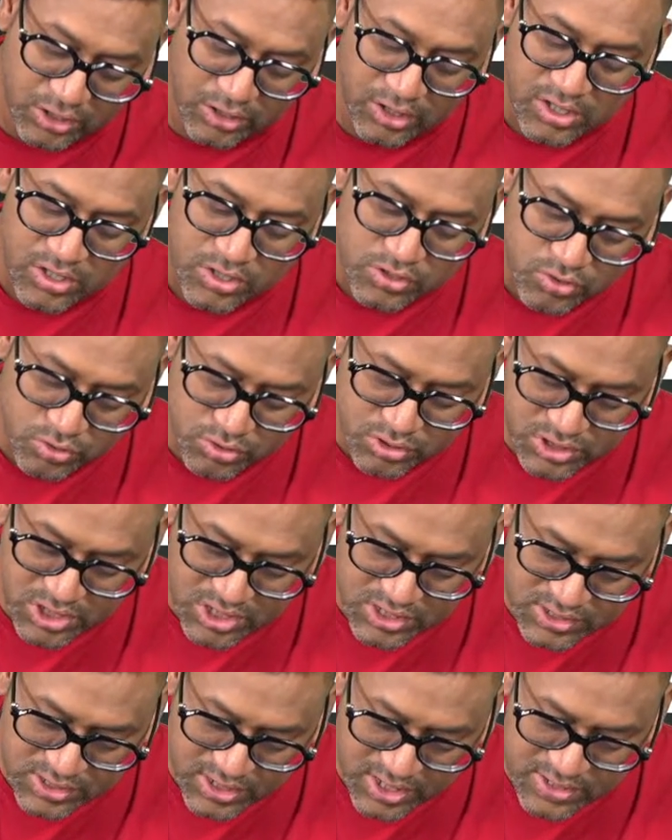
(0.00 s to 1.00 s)
So this
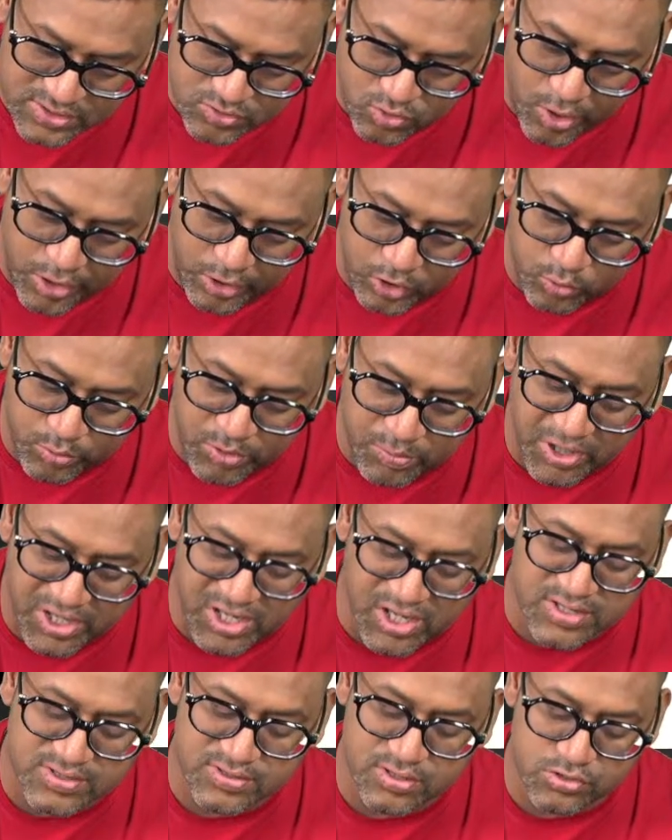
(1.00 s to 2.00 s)
is going to be my
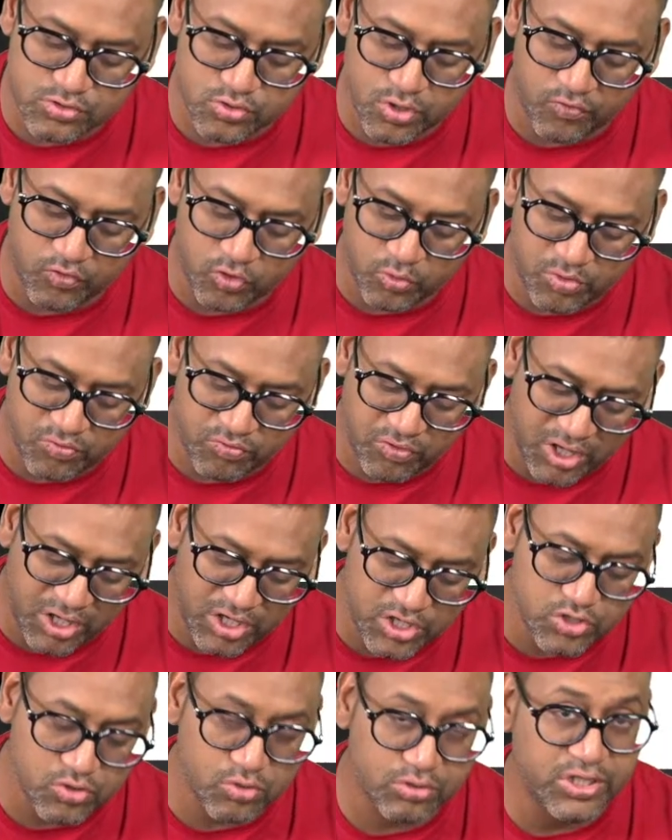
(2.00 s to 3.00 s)
answer. So you have to be very
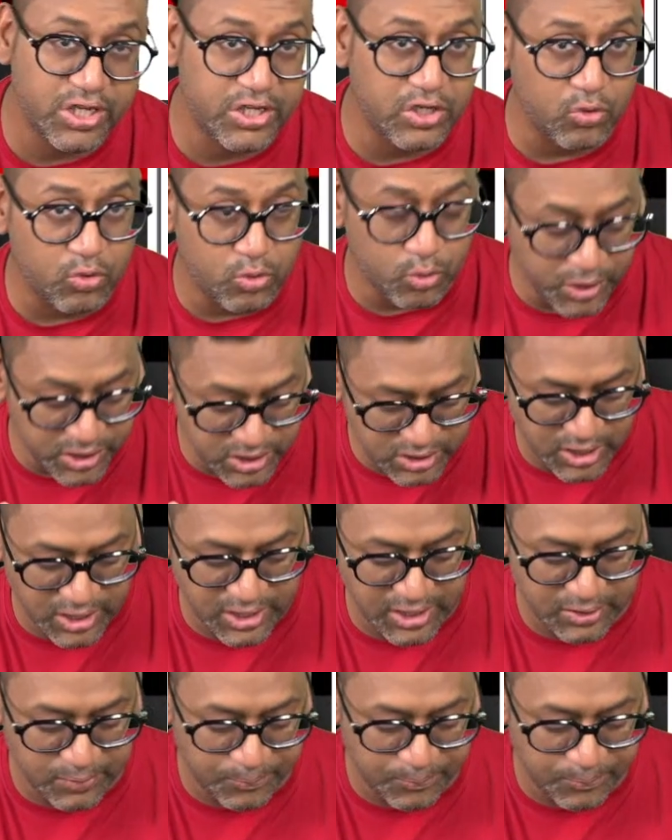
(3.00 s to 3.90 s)
sure that you do it correct.